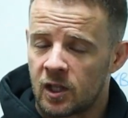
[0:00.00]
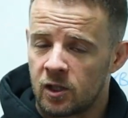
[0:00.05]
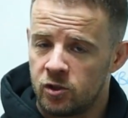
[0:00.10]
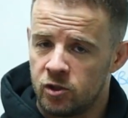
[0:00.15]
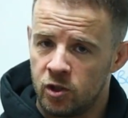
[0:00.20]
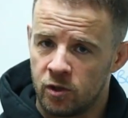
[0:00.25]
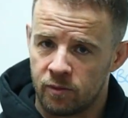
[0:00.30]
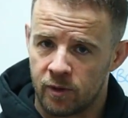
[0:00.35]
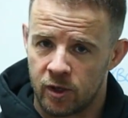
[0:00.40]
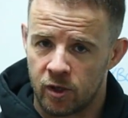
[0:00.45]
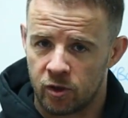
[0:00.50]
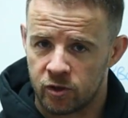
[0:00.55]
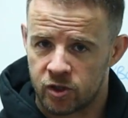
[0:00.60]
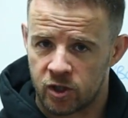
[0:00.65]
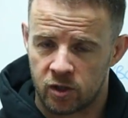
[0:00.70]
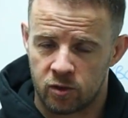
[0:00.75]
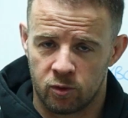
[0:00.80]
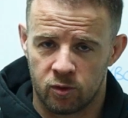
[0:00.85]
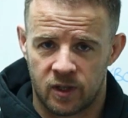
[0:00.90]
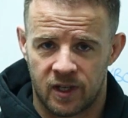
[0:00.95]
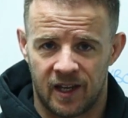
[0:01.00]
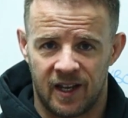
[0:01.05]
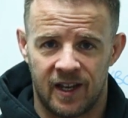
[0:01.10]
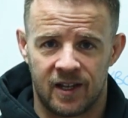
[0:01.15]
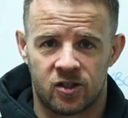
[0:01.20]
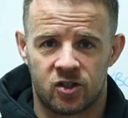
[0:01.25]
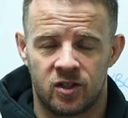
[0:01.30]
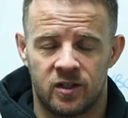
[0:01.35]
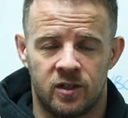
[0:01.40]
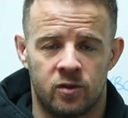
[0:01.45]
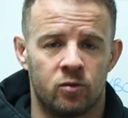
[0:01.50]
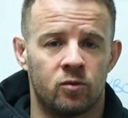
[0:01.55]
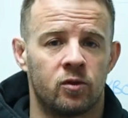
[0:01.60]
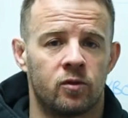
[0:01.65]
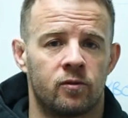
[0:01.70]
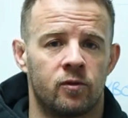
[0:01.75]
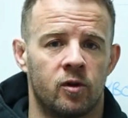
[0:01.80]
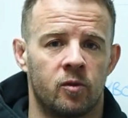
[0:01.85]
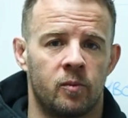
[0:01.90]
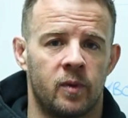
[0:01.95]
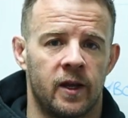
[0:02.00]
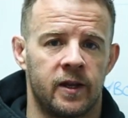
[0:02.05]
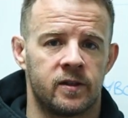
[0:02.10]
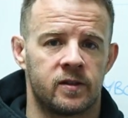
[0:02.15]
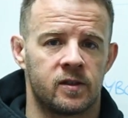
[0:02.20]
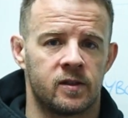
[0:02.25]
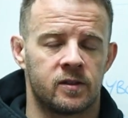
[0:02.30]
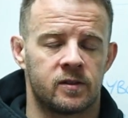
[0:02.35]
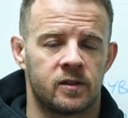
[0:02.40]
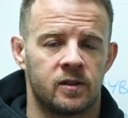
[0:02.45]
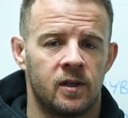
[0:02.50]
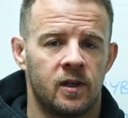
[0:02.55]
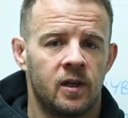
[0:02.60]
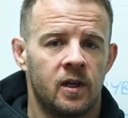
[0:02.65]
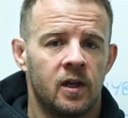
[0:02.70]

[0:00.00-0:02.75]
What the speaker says: neurological connection in all the wrong places.